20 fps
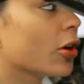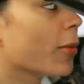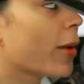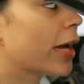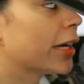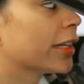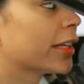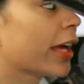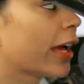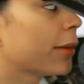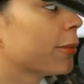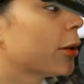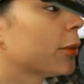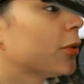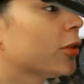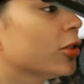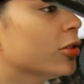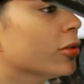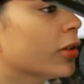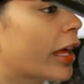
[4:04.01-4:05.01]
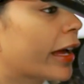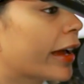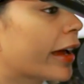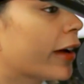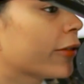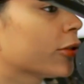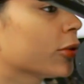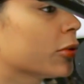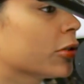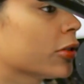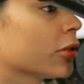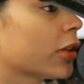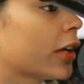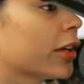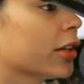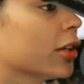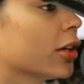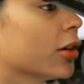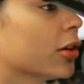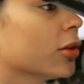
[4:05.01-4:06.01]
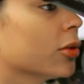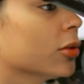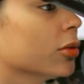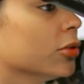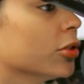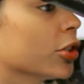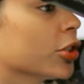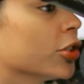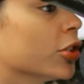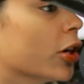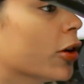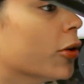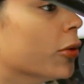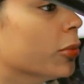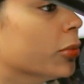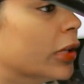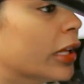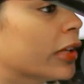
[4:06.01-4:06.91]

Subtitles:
nobody came up to you like afterwards, like, "Yo, you're dope.